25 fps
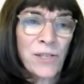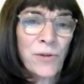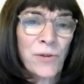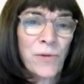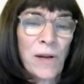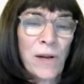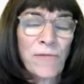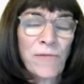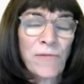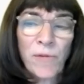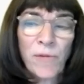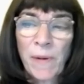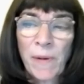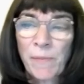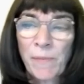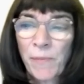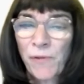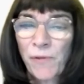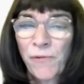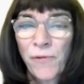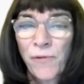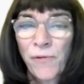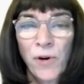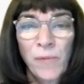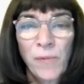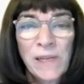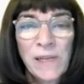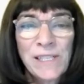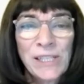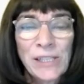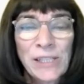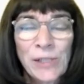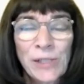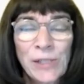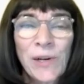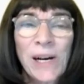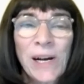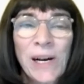Graver, but before we
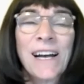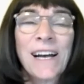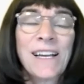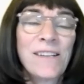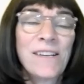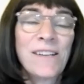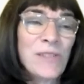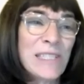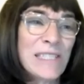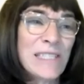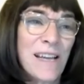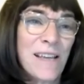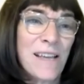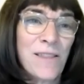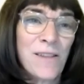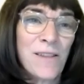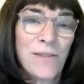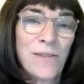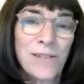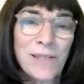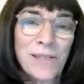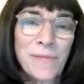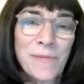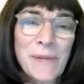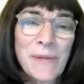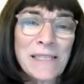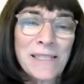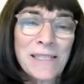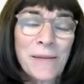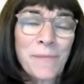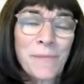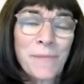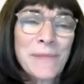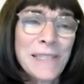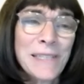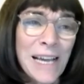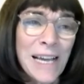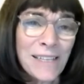do, I understand that there's been some
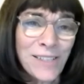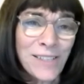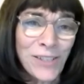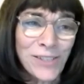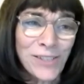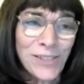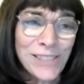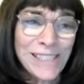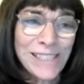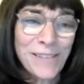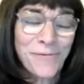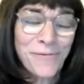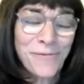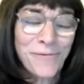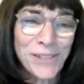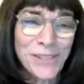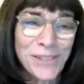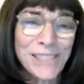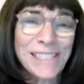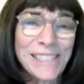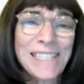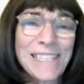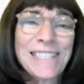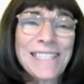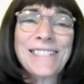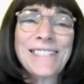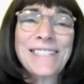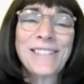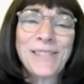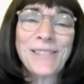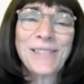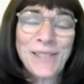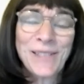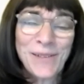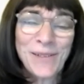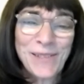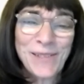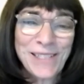technical difficulties.
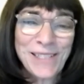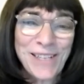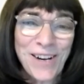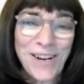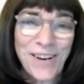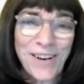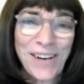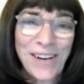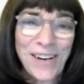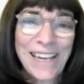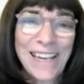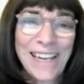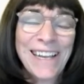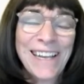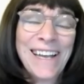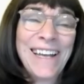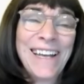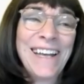So sorry.